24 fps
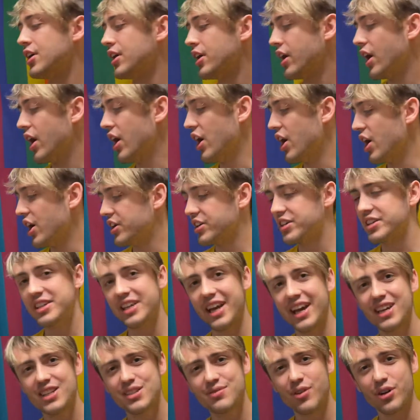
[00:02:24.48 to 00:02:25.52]

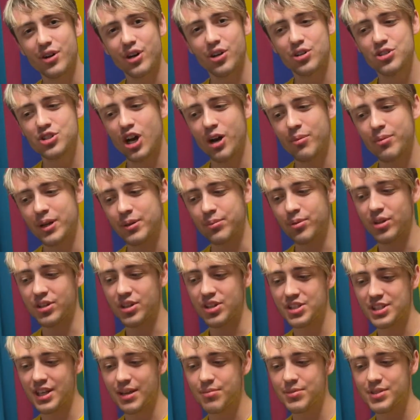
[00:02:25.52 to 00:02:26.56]
Yes, very on topic, but at the
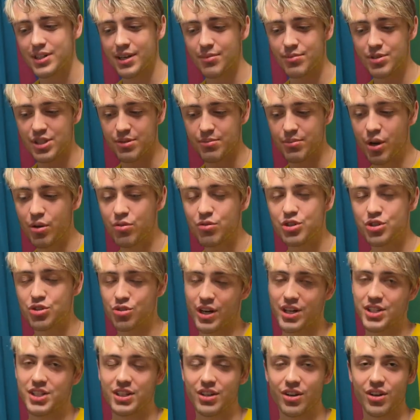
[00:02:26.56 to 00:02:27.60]
same time, Simone's
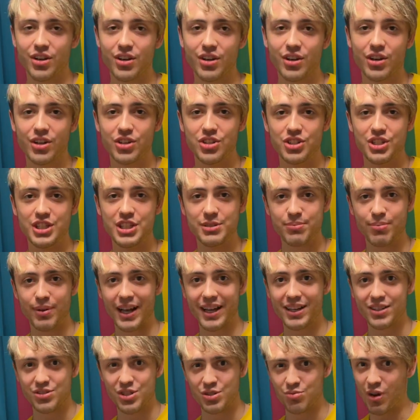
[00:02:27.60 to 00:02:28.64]
dressing her and she's black,
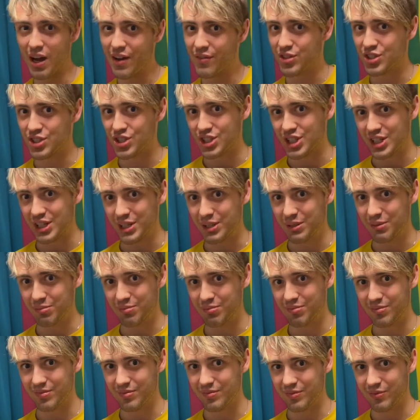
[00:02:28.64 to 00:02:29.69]
so it's whatever she
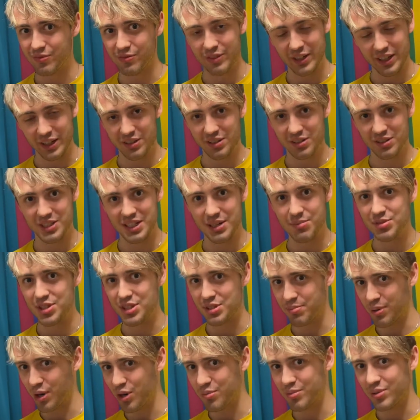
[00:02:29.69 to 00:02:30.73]
deems as
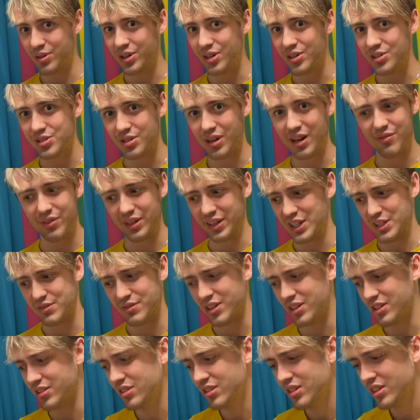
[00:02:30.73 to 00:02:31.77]
appropriate, so I think it's
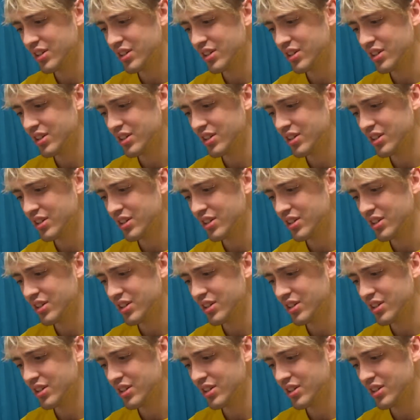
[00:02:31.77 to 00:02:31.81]
fine.